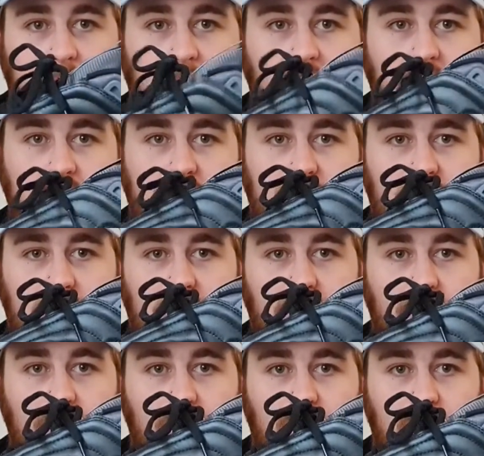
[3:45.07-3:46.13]
that looks like
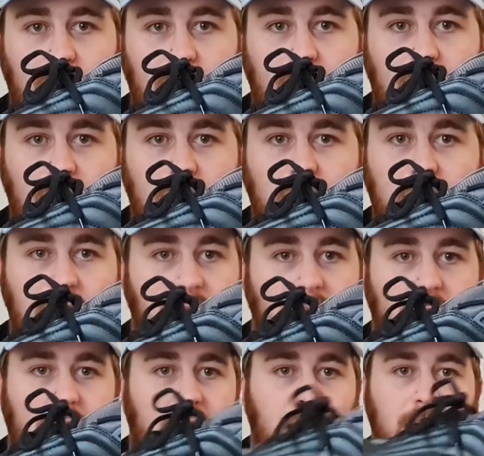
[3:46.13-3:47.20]
all,
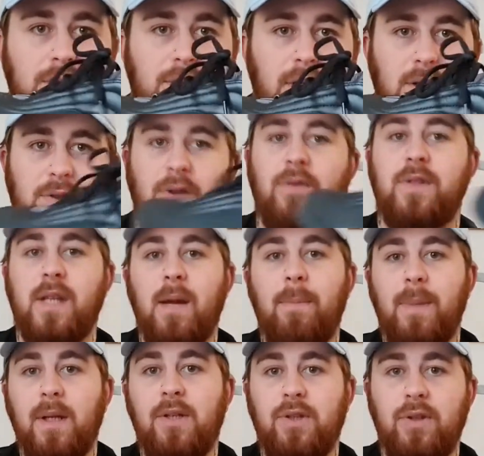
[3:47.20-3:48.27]
it looks, it's obviously a
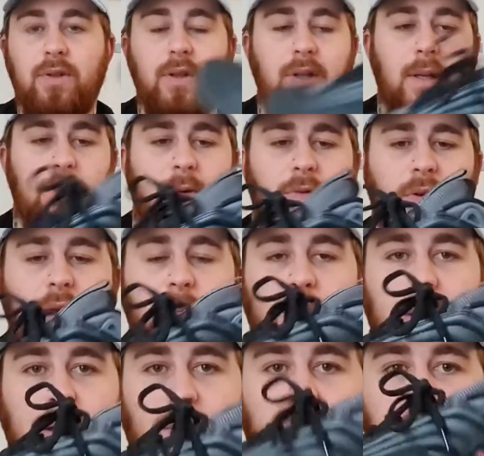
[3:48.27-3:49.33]
big shoe, don't get me wrong,
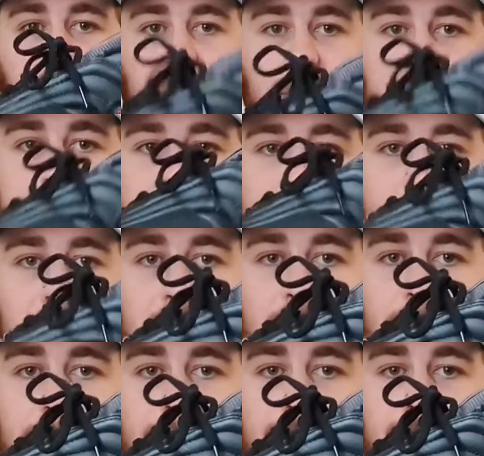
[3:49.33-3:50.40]
but it all looks
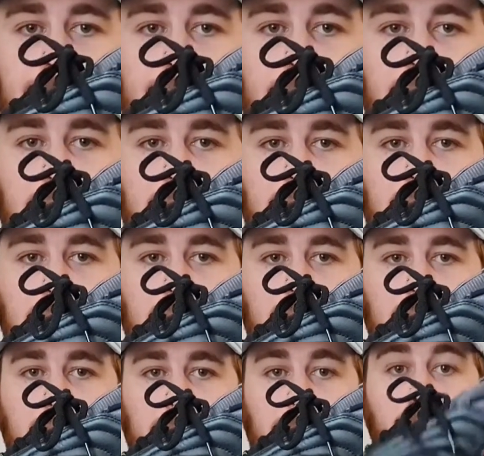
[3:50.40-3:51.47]
um,
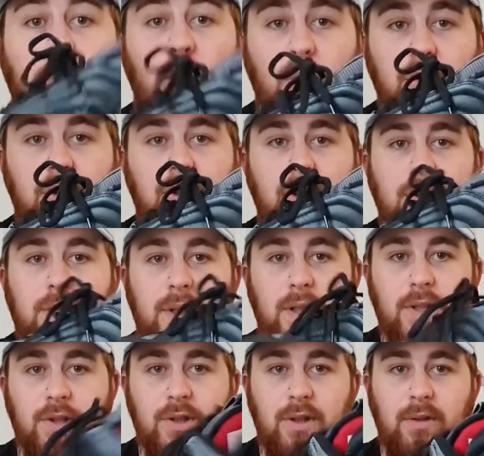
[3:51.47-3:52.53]
proportionate to
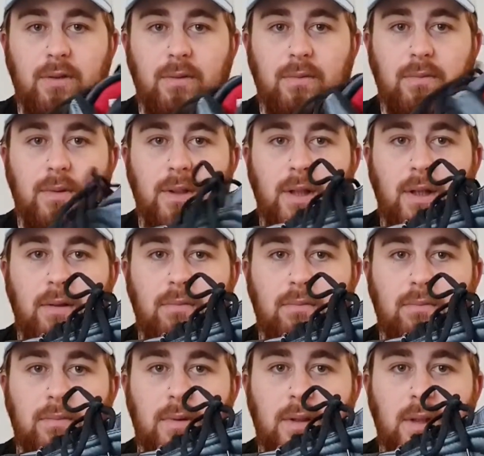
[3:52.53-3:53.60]
the shoe, you know.
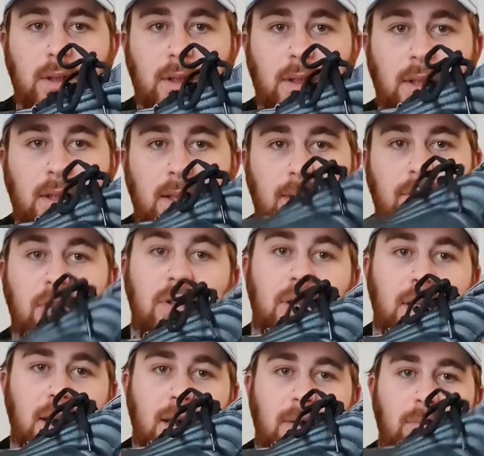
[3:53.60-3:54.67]
If you
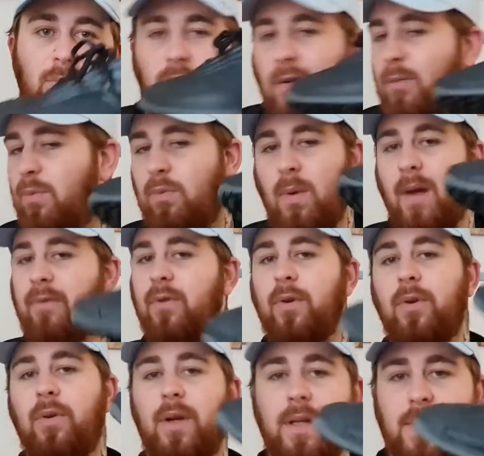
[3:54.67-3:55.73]
look at it, whether
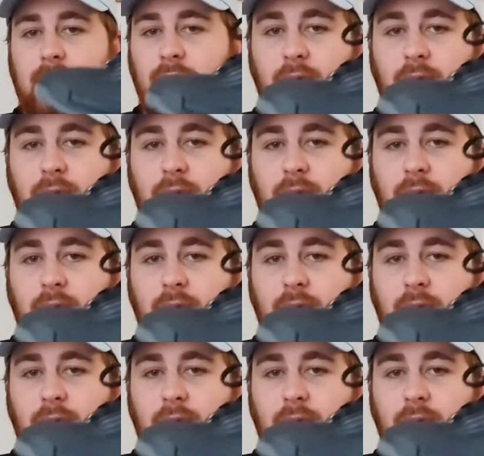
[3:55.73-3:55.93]
or not it's